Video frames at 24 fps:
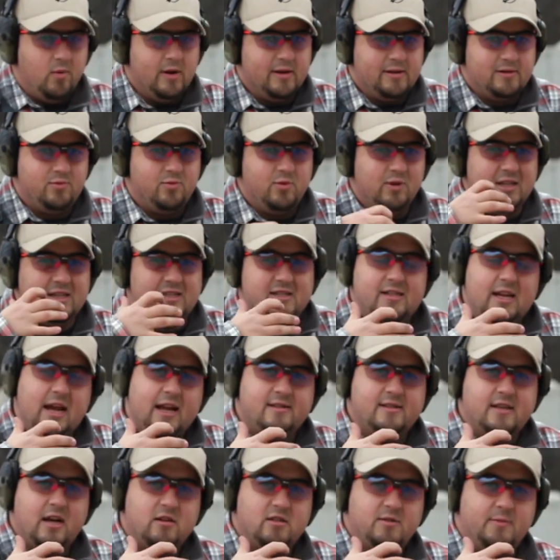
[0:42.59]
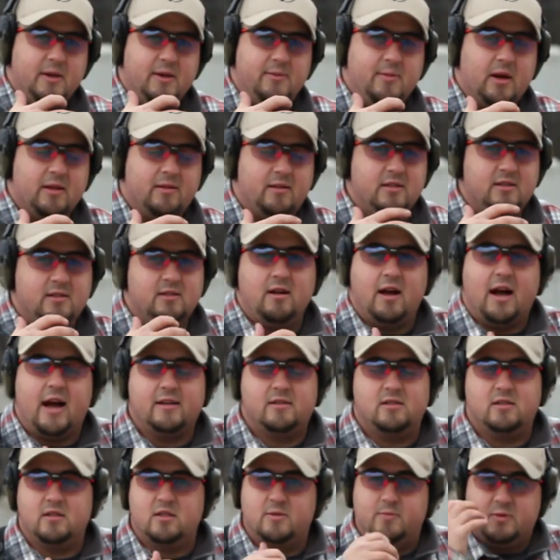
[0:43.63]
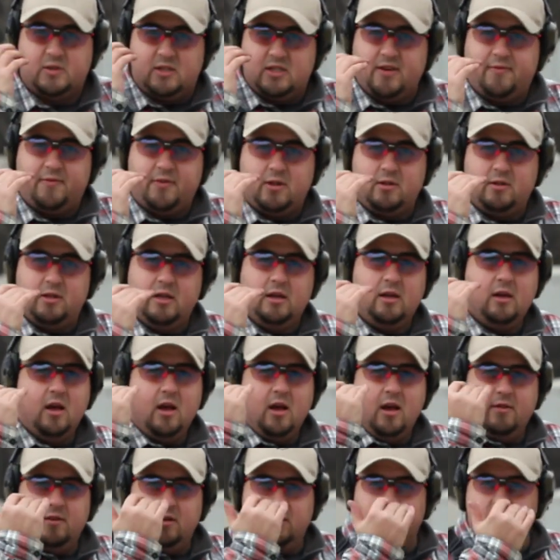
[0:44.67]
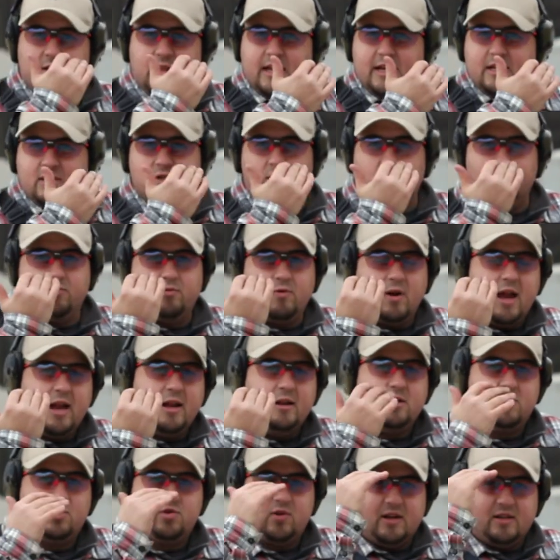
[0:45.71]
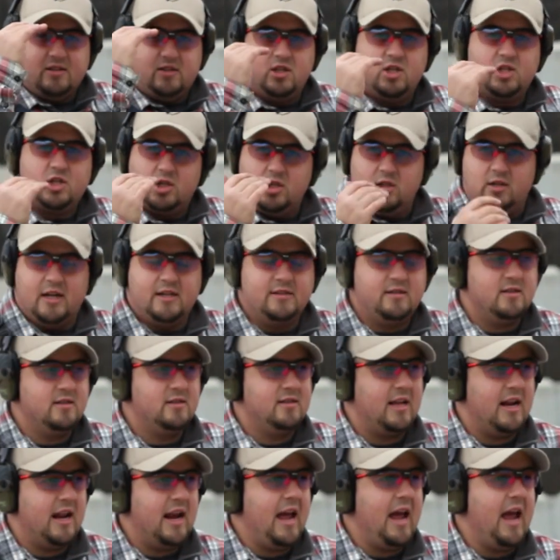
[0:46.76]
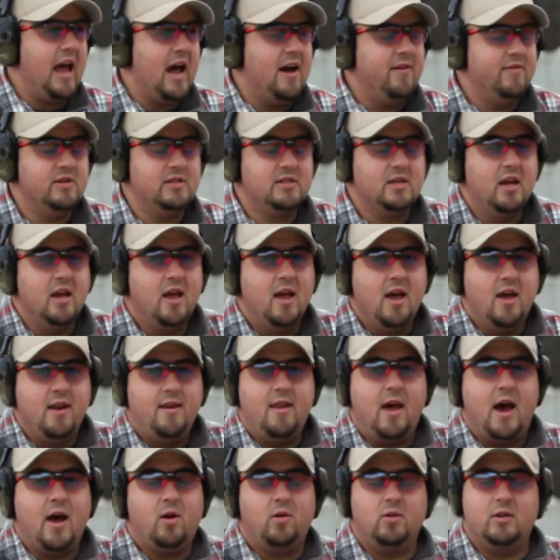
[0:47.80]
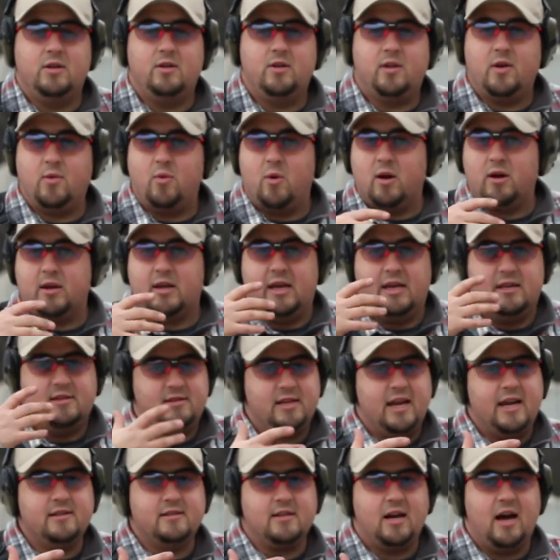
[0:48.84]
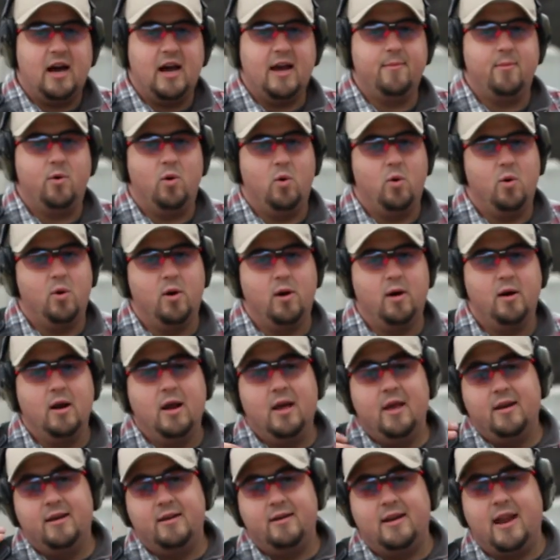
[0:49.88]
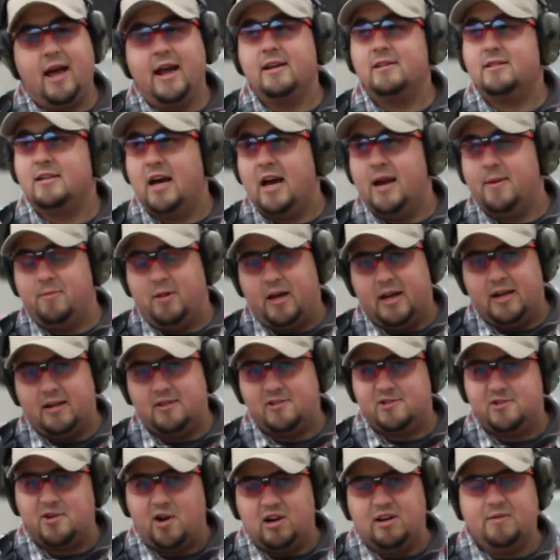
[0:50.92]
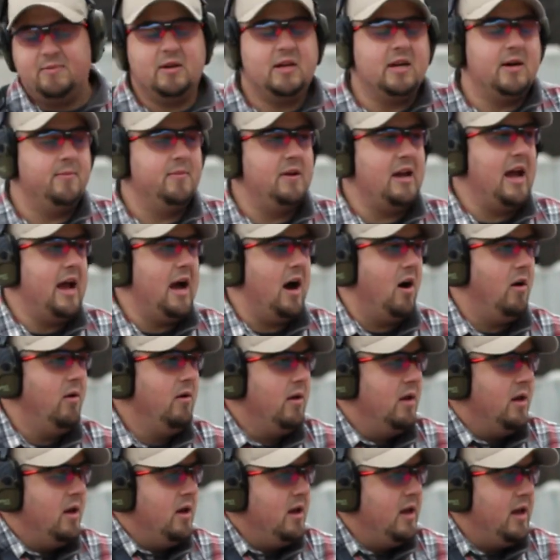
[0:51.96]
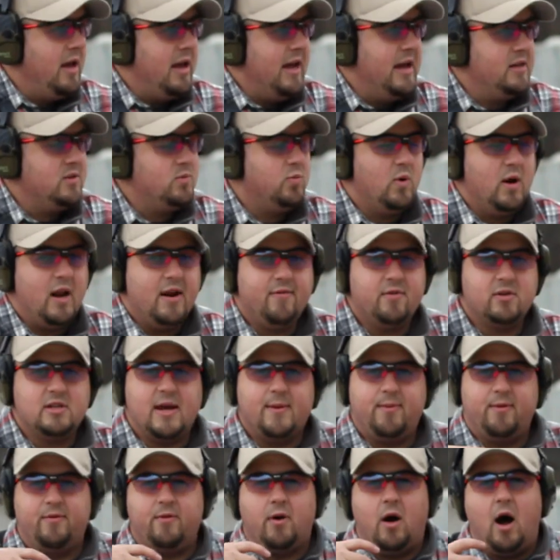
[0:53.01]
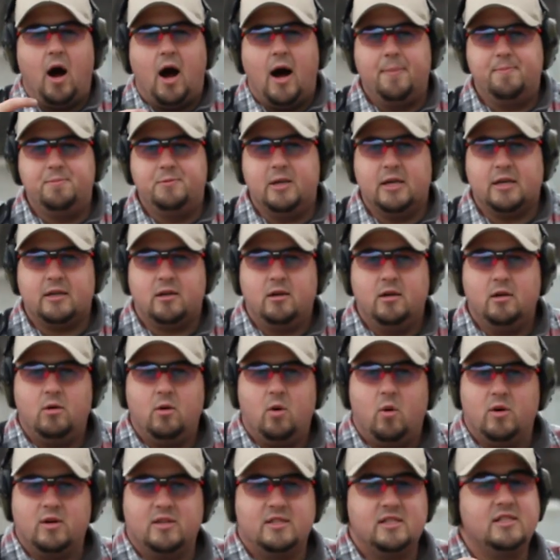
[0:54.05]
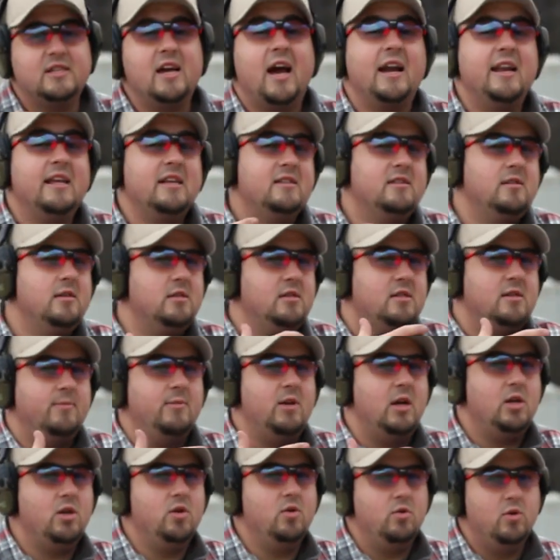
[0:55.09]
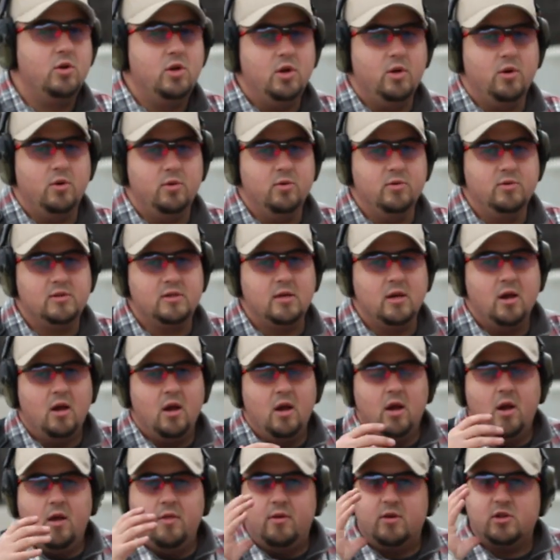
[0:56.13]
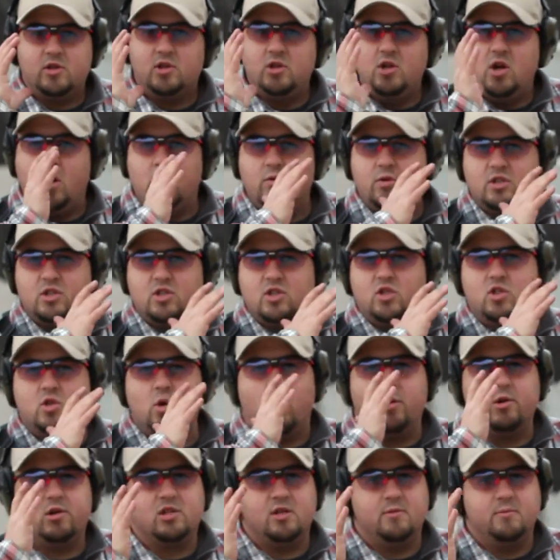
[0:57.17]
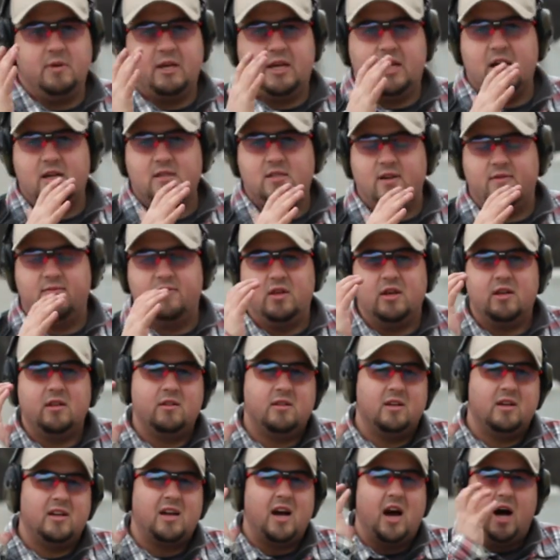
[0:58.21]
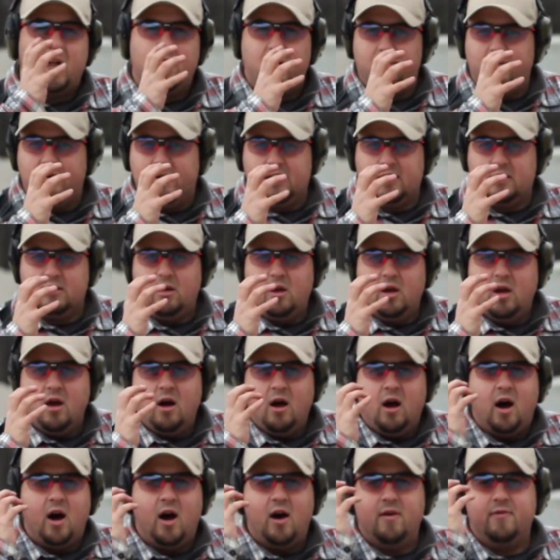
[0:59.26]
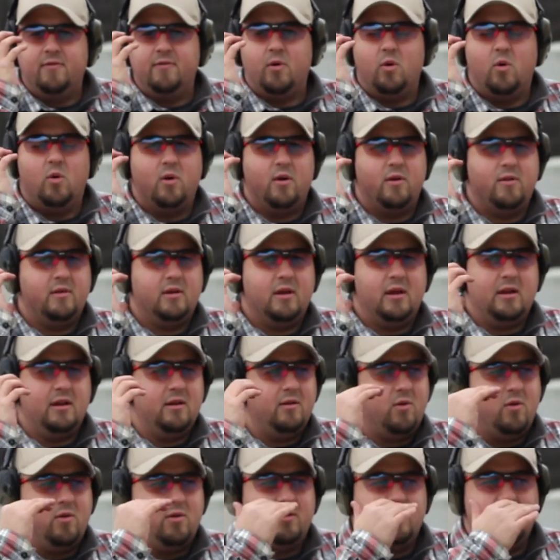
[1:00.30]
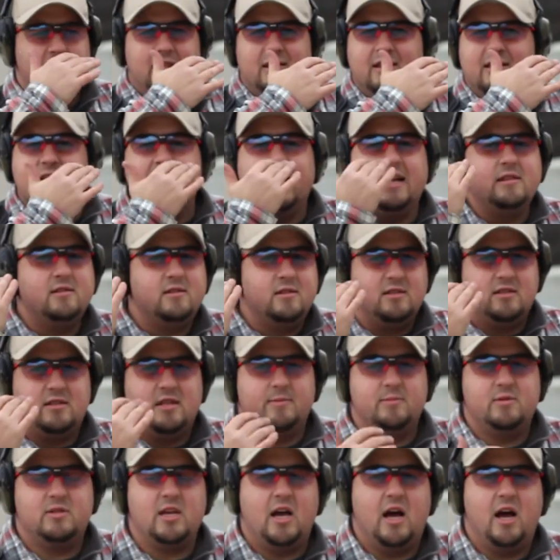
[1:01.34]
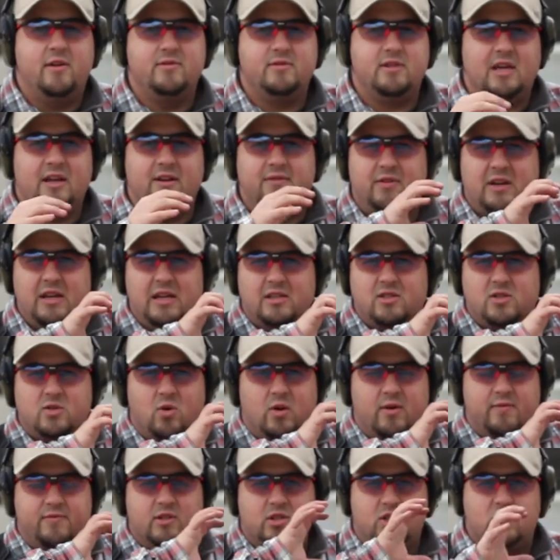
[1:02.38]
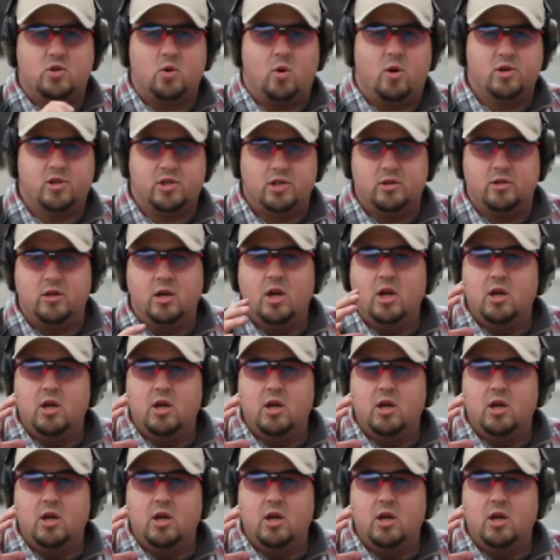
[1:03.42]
What really stands out to me about these glasses, specifically the laser red transitional lenses that I have, is not only do they work in daytime or nighttime like it's starting to become now, is whatever type of optic or sighting system that you use, there's no distortion because of the coloring of or the lenses themselves of any sort of distortion